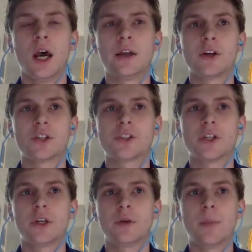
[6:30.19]

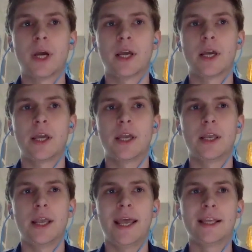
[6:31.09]
understood my
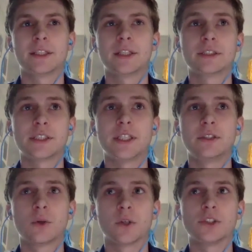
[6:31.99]
hesitancy
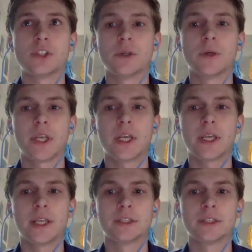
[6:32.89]
towards doing it,